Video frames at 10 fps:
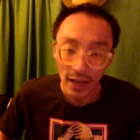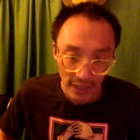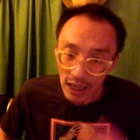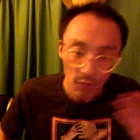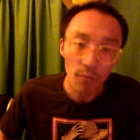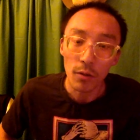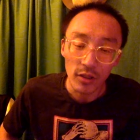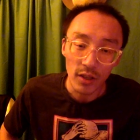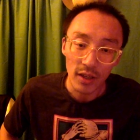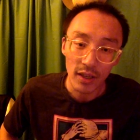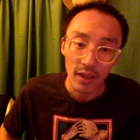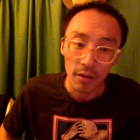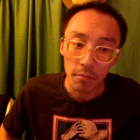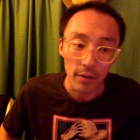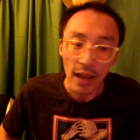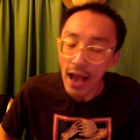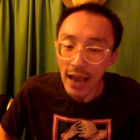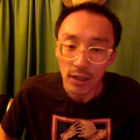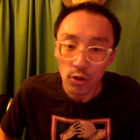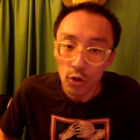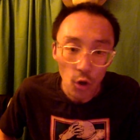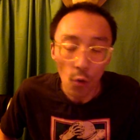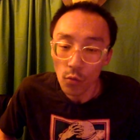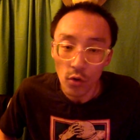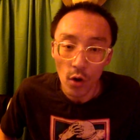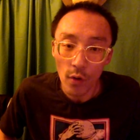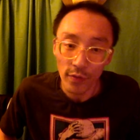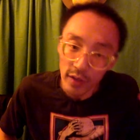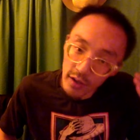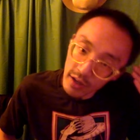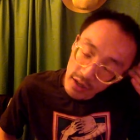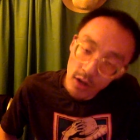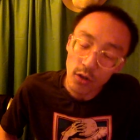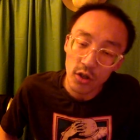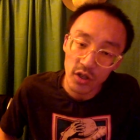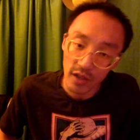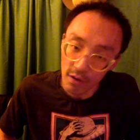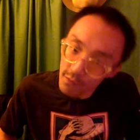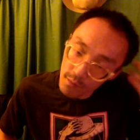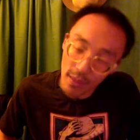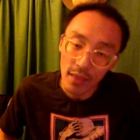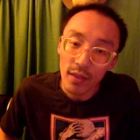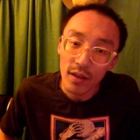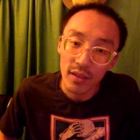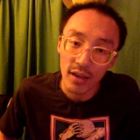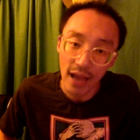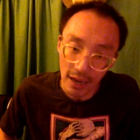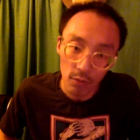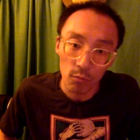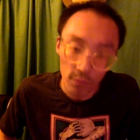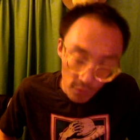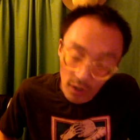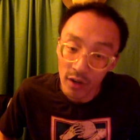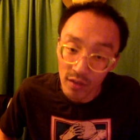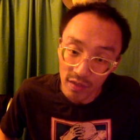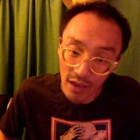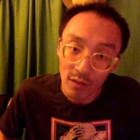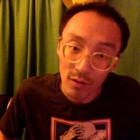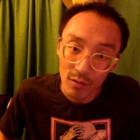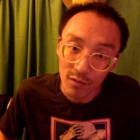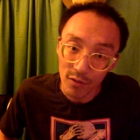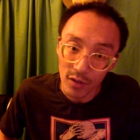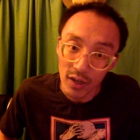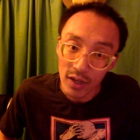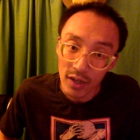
I gave him a look but I don't know if he can understand from that look that I very thanked him for